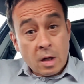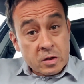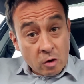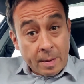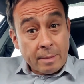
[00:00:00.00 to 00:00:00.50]

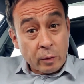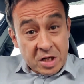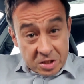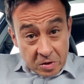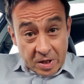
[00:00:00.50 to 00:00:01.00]
So remember,
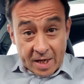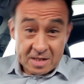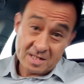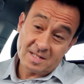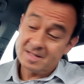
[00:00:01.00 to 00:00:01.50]
when you do
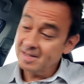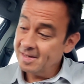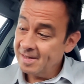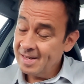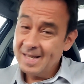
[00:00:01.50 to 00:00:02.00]
this,
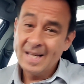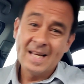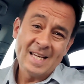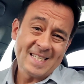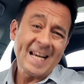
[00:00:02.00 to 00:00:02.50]

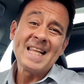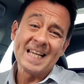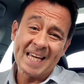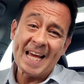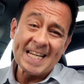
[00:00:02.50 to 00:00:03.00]
take
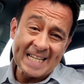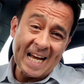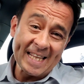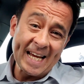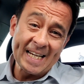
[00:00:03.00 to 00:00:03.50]
the keys
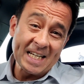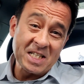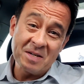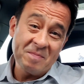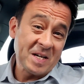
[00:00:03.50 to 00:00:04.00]
out of the
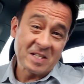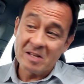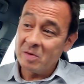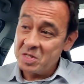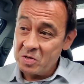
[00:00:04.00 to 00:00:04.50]
ignition, because
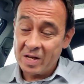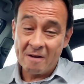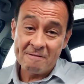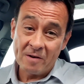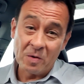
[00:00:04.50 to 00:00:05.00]
otherwise you'll
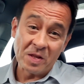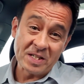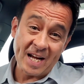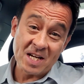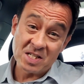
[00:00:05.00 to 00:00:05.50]
get a fault on
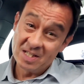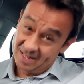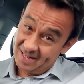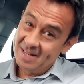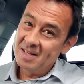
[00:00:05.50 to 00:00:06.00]
the dash.
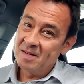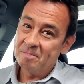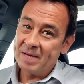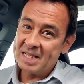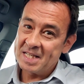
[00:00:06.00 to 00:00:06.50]

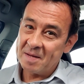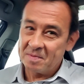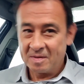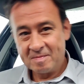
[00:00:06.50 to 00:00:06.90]
Big tip.